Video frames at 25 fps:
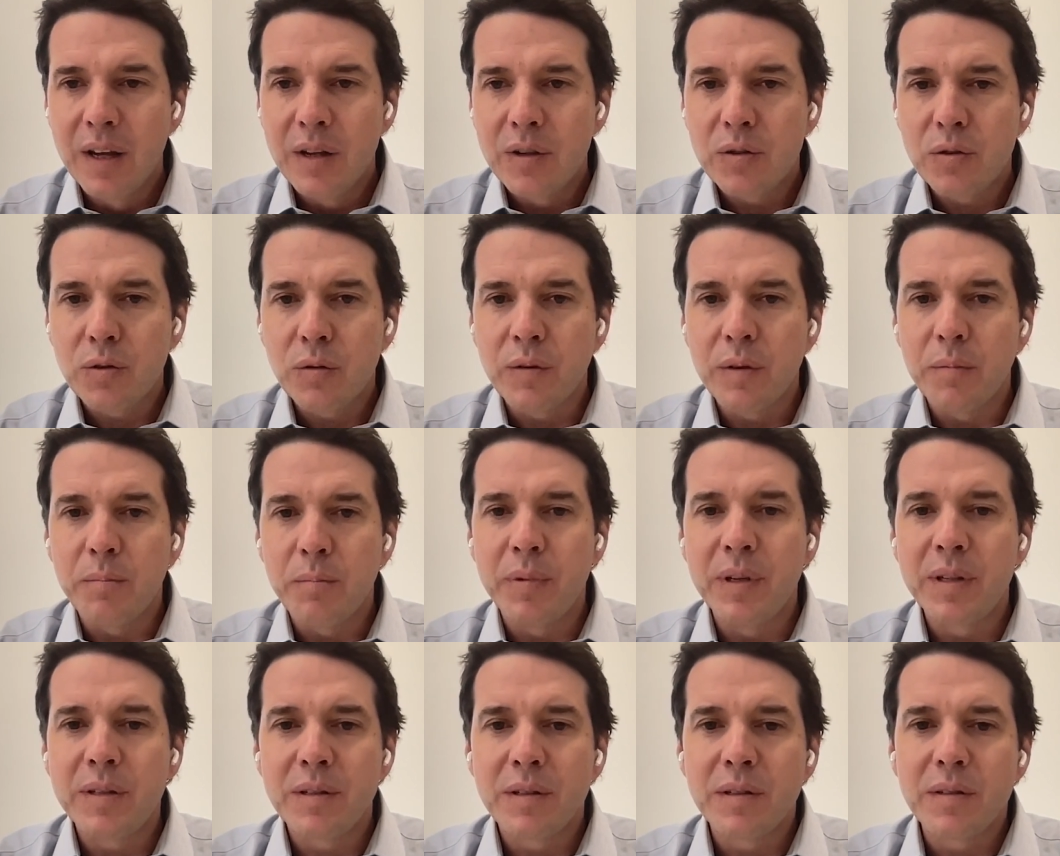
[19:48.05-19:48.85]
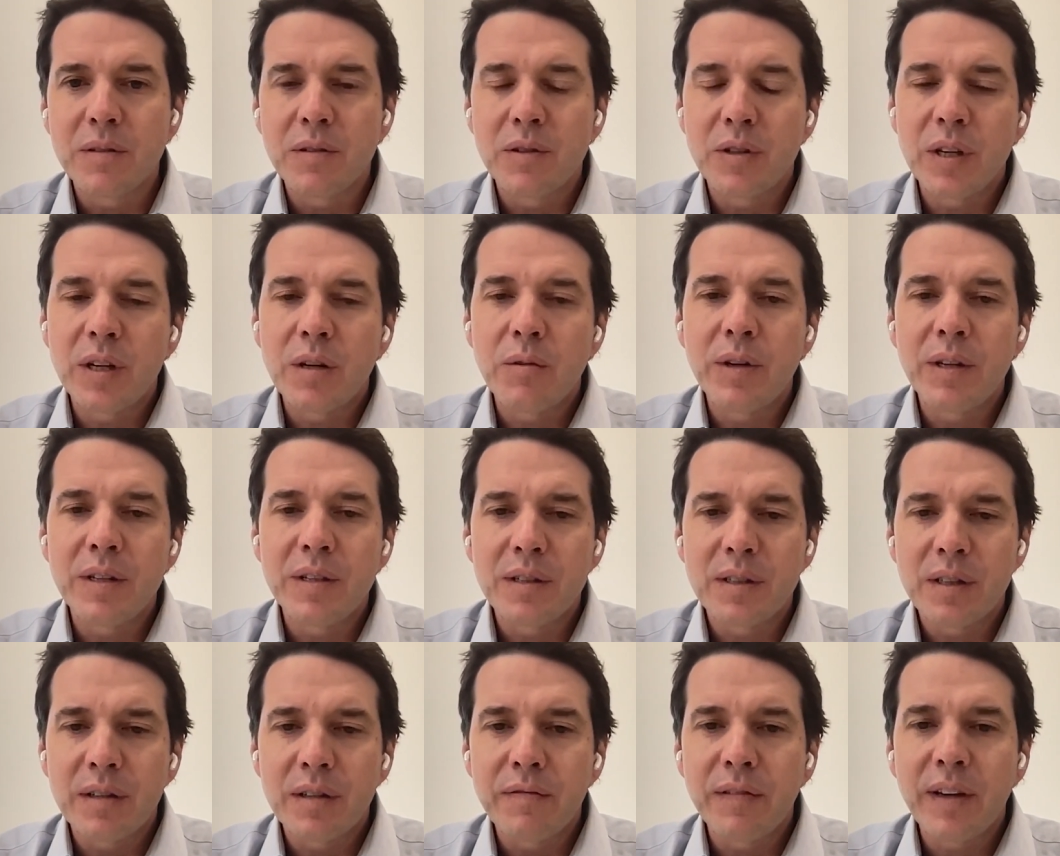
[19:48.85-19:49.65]
So the business
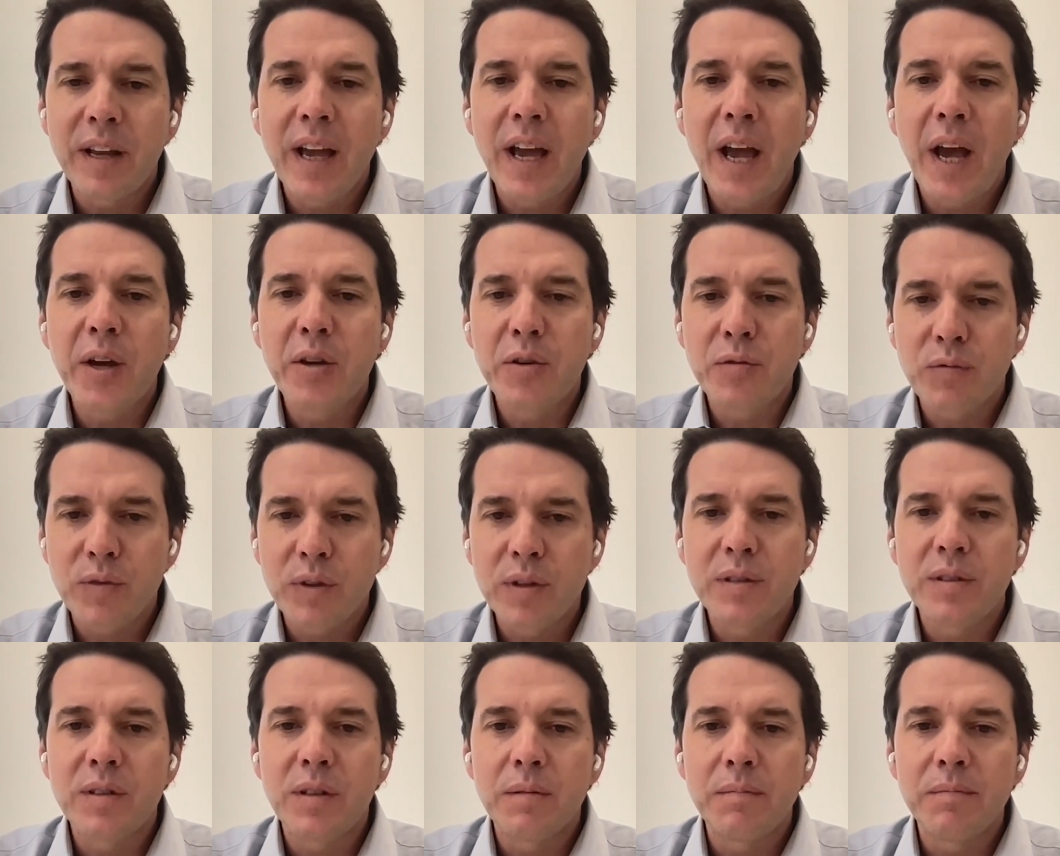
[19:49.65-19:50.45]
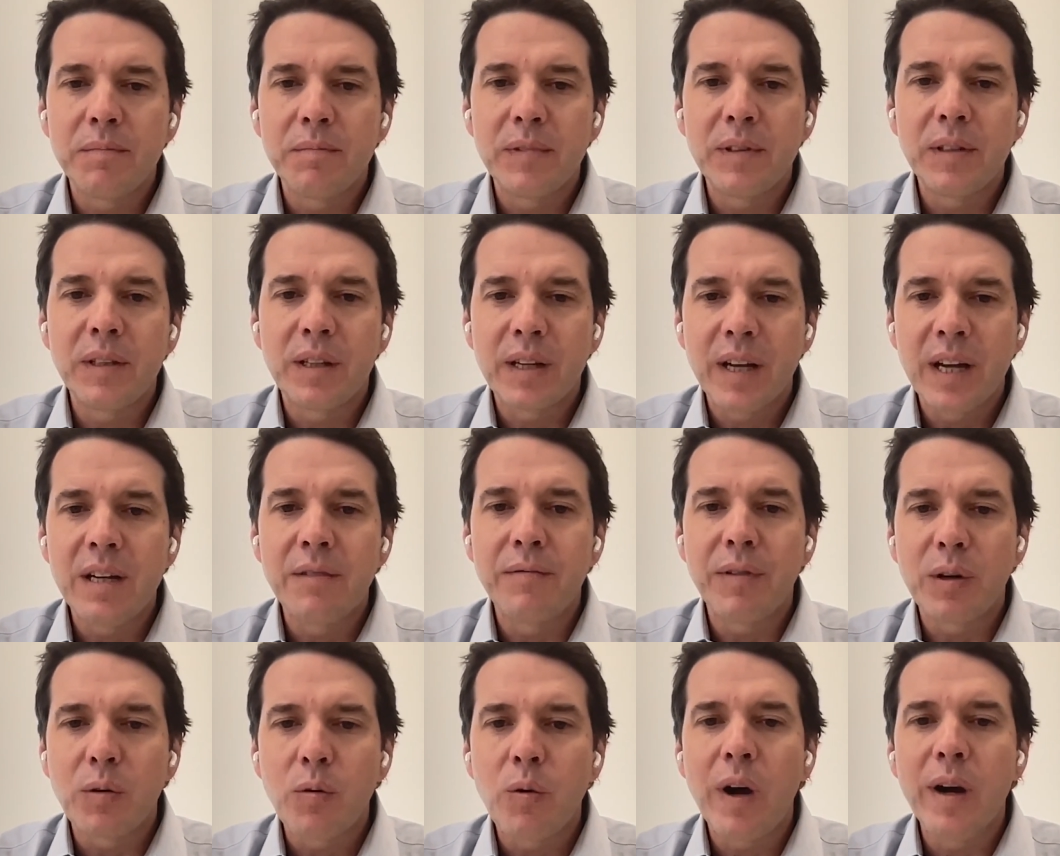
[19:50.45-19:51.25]
generates enough cash for us to kind
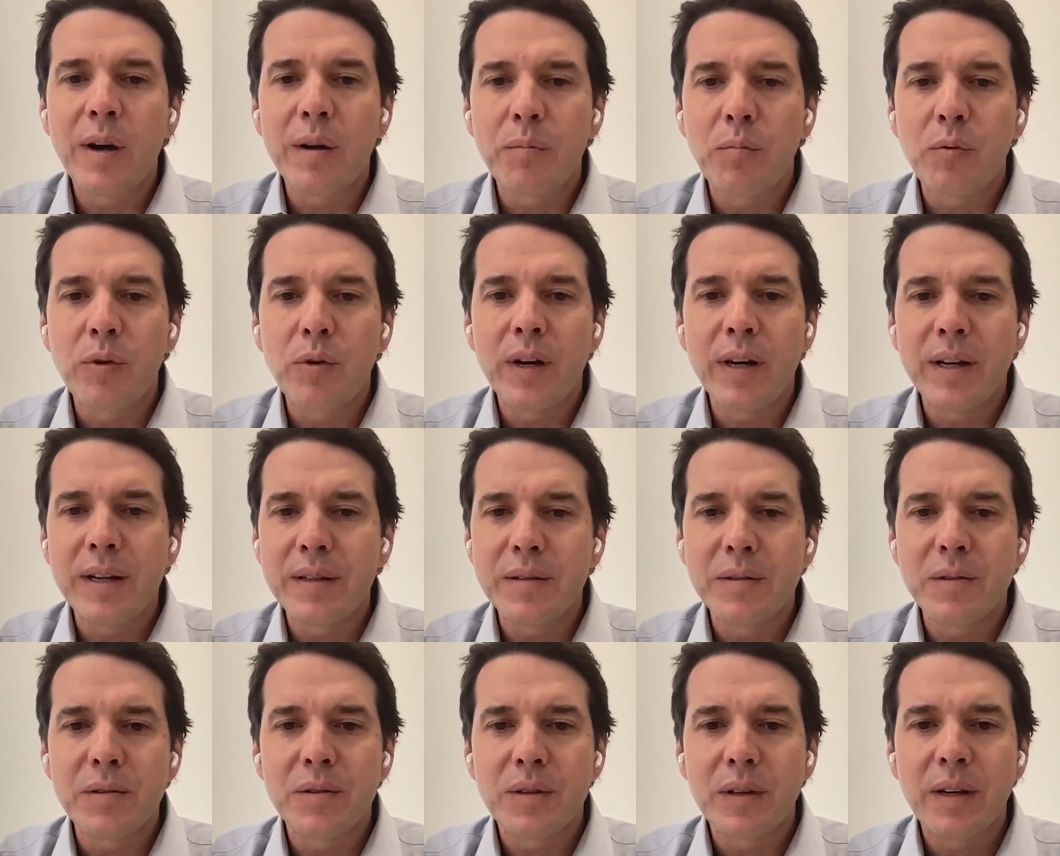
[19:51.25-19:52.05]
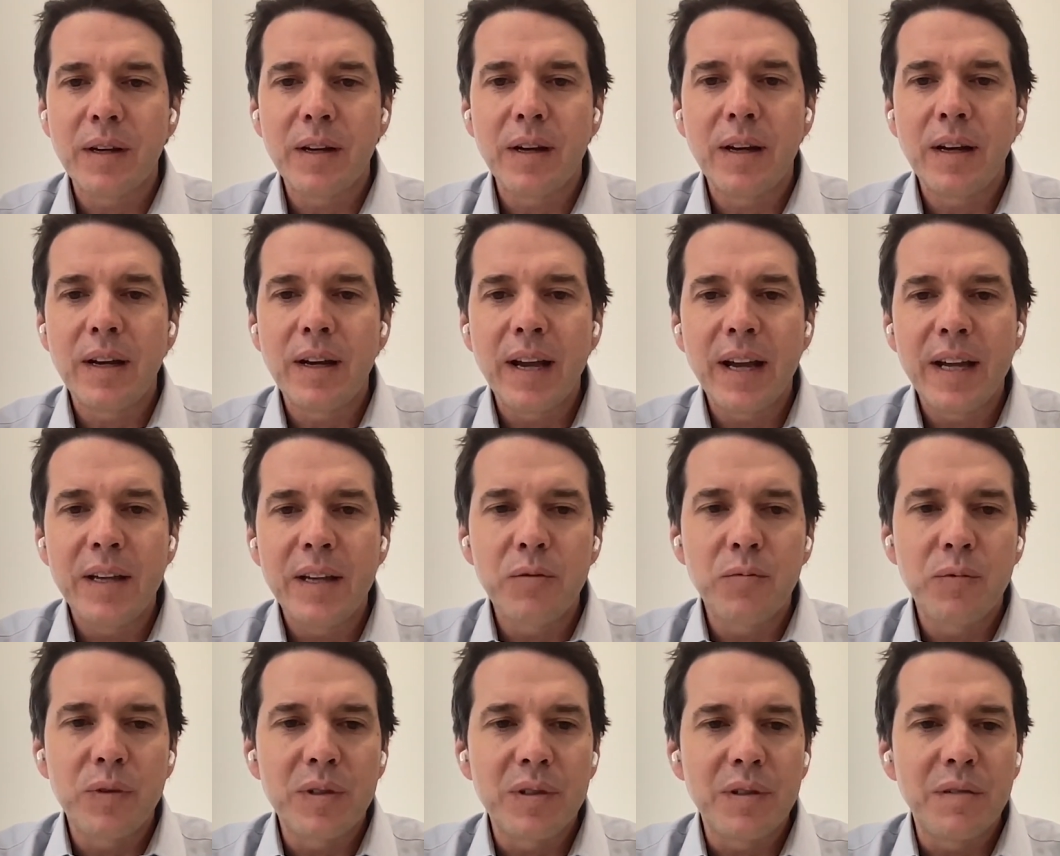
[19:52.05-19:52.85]
of acquire brands
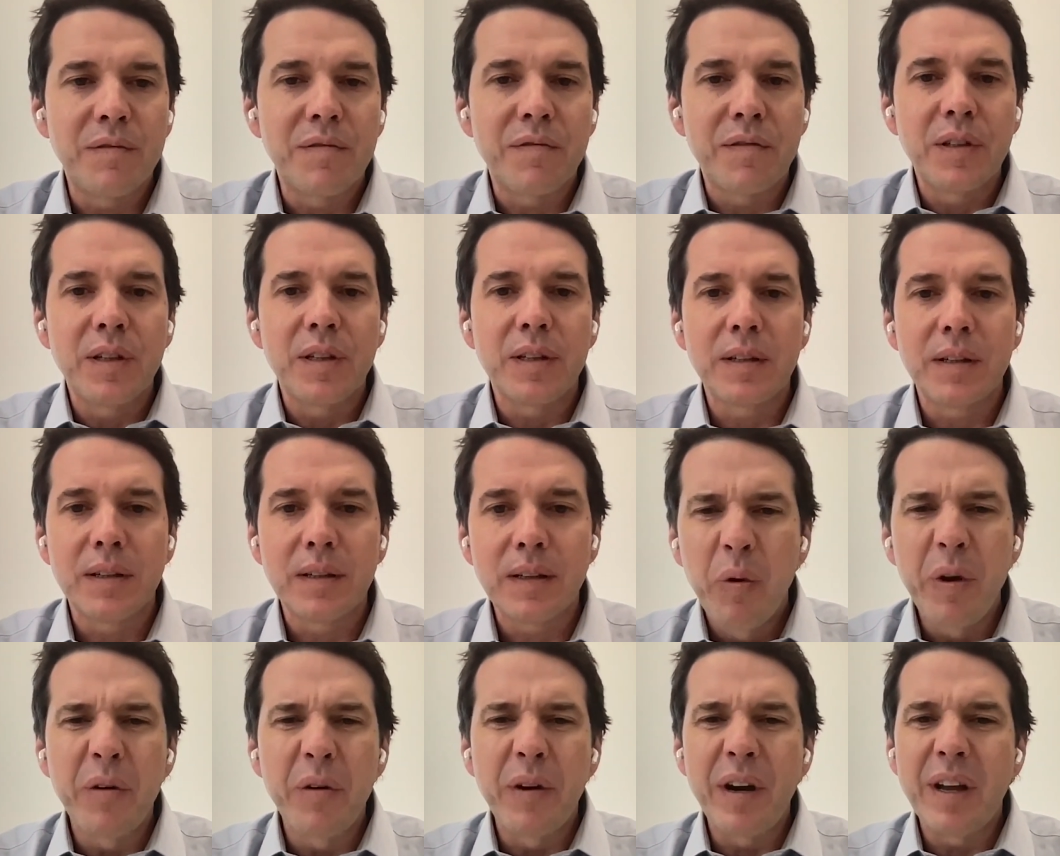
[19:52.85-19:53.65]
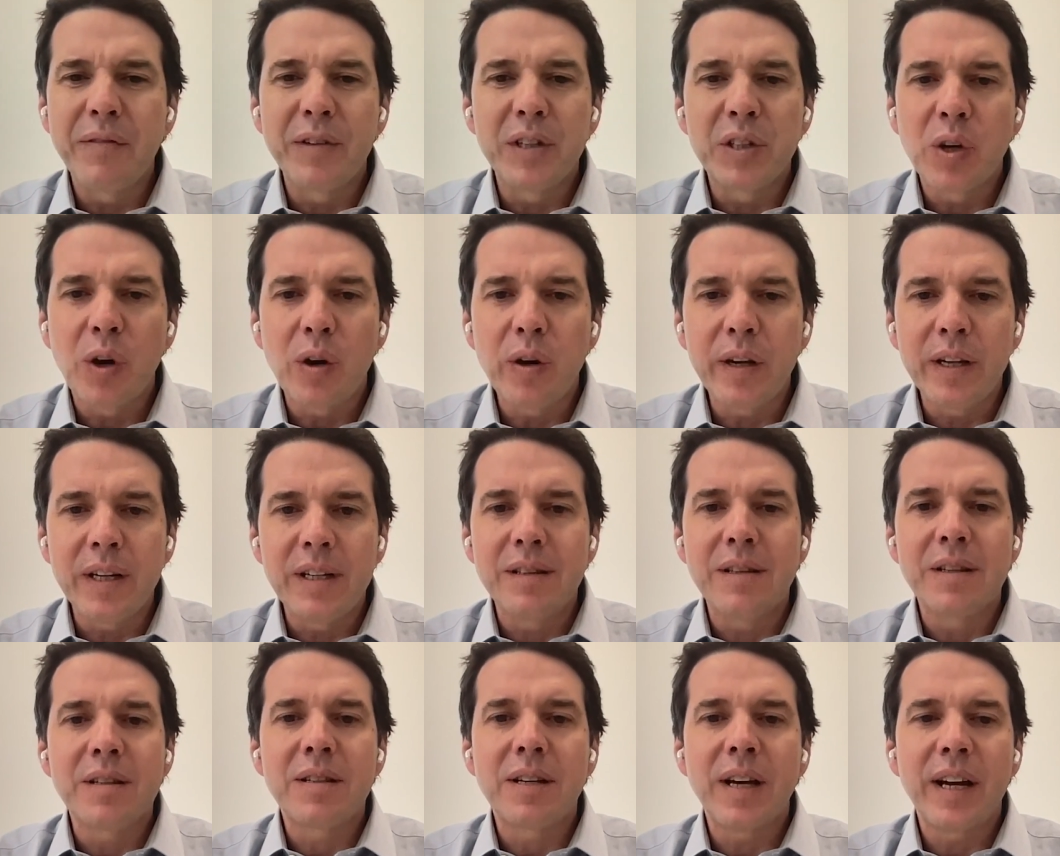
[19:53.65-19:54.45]
as we see fit. We don't have a target
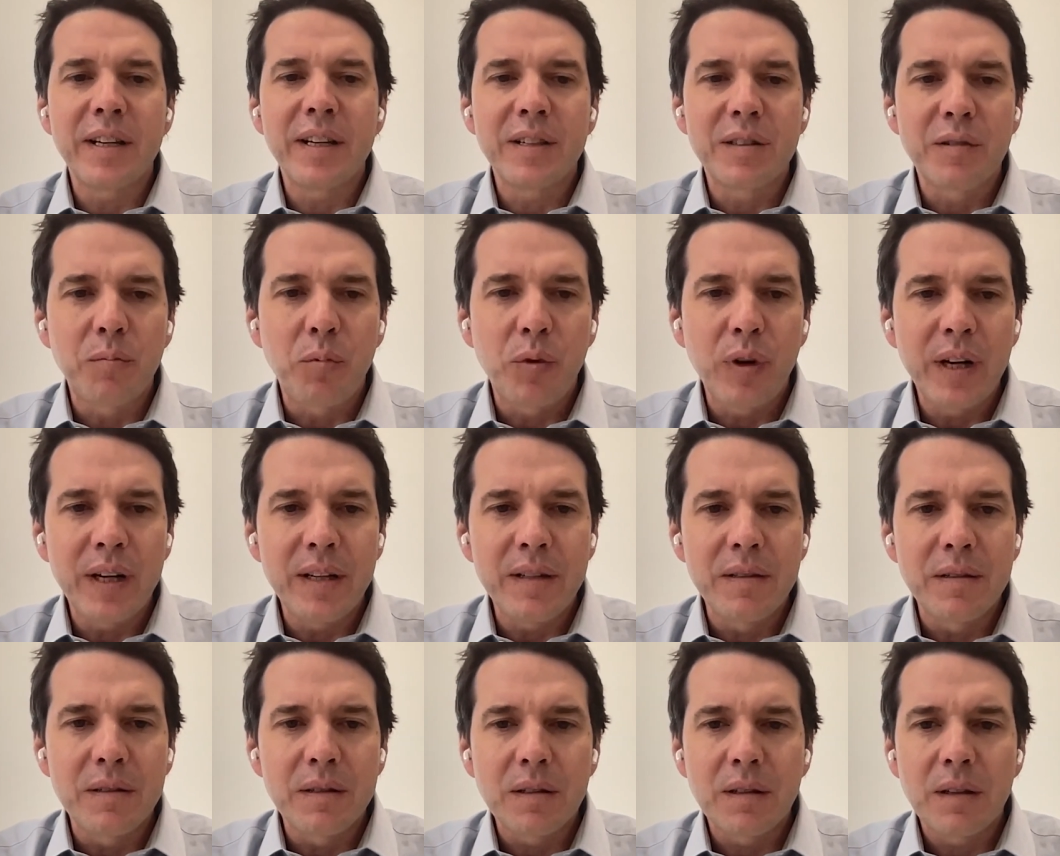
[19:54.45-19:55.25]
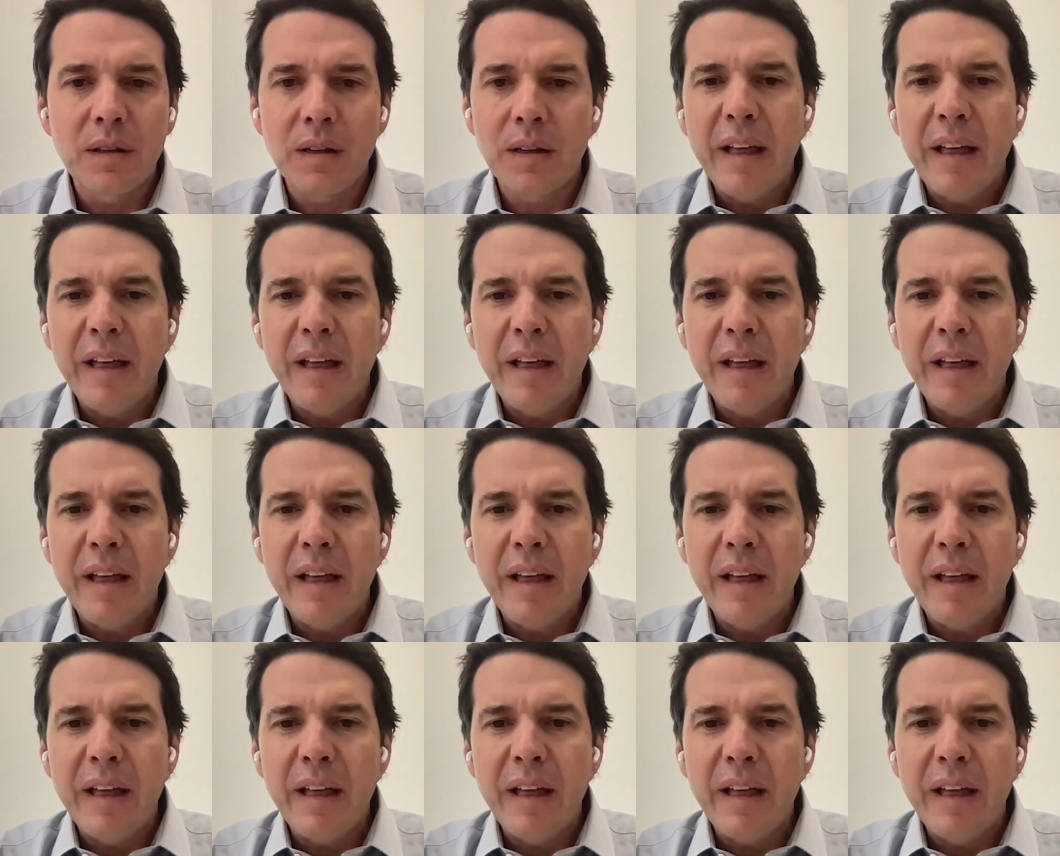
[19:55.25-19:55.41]
in the size of brands.